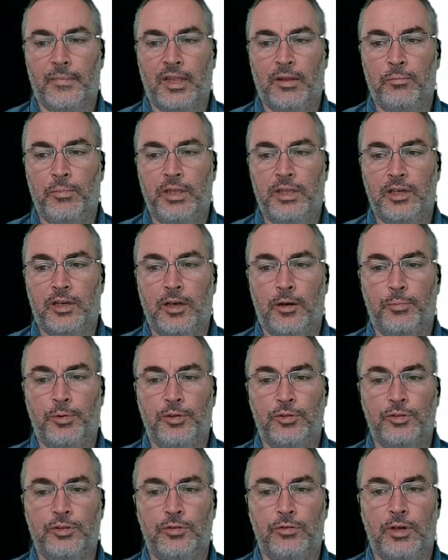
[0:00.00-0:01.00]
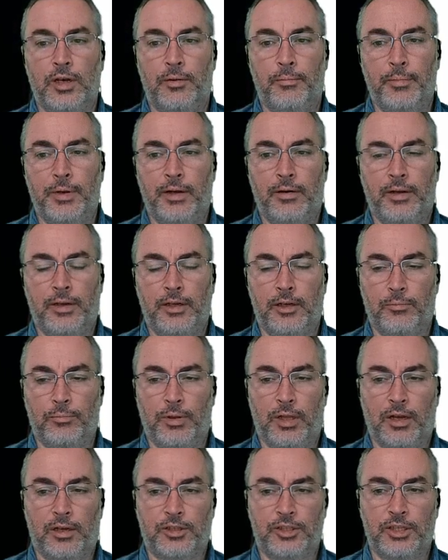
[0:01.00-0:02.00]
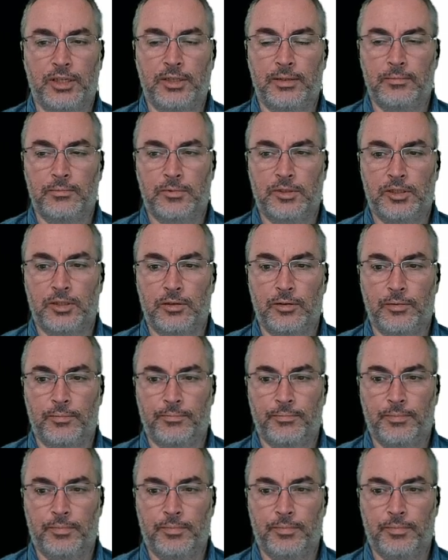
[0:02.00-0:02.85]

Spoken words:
meet the couples who got married on blockchain. So